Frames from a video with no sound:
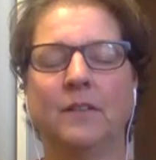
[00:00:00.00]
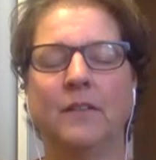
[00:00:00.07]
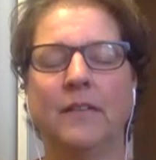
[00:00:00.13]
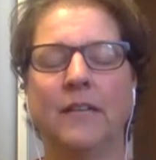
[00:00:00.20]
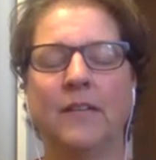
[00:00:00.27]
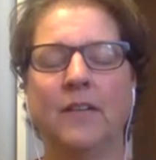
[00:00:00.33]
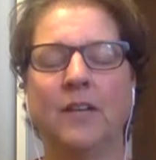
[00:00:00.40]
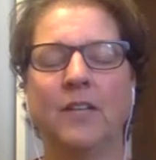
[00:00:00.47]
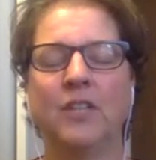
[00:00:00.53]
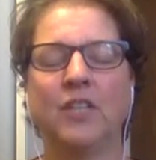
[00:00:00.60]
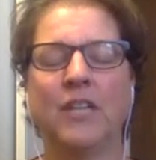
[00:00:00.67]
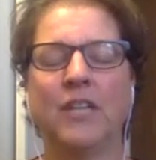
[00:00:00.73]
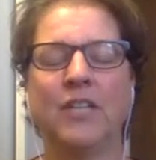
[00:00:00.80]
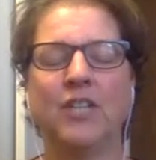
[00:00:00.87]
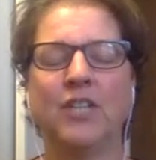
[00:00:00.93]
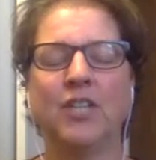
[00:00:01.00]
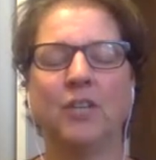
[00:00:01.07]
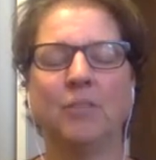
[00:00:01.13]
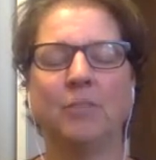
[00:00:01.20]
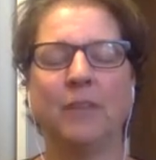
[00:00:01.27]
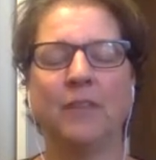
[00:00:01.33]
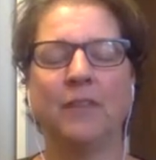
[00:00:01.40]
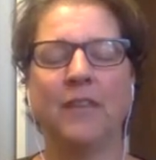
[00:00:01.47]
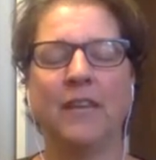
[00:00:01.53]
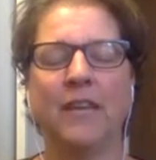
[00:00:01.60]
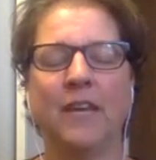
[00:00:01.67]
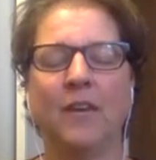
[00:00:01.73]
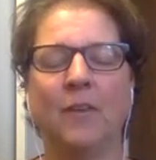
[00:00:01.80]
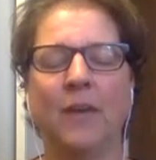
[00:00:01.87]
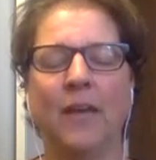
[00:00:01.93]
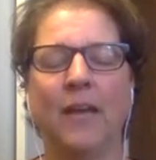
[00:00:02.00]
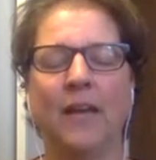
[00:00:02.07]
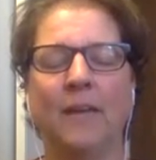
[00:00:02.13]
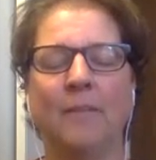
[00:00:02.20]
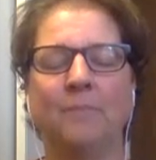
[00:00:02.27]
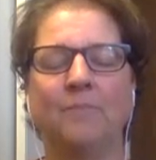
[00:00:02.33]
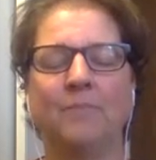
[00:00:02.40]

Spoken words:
And not changing your breath in any way,